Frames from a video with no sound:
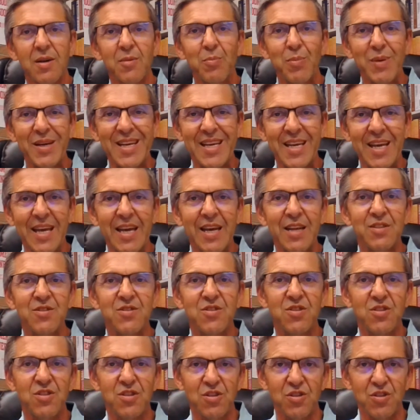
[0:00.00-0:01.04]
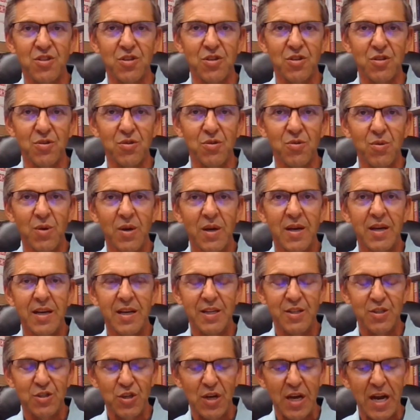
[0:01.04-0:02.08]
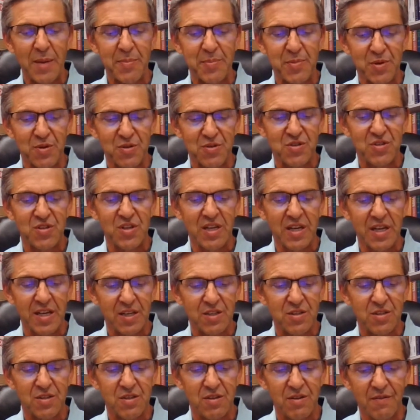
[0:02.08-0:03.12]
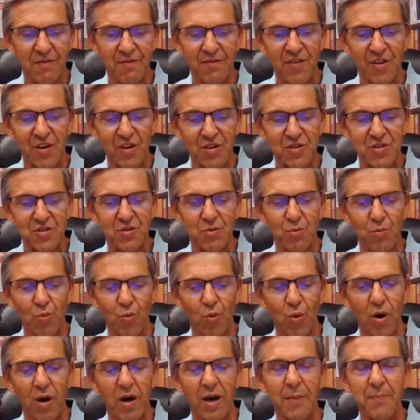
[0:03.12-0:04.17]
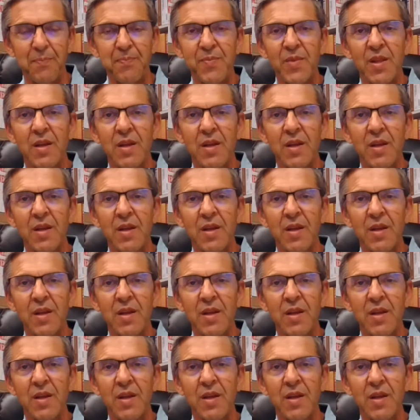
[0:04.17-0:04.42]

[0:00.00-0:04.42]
begins to do in chapter 6, verse 1.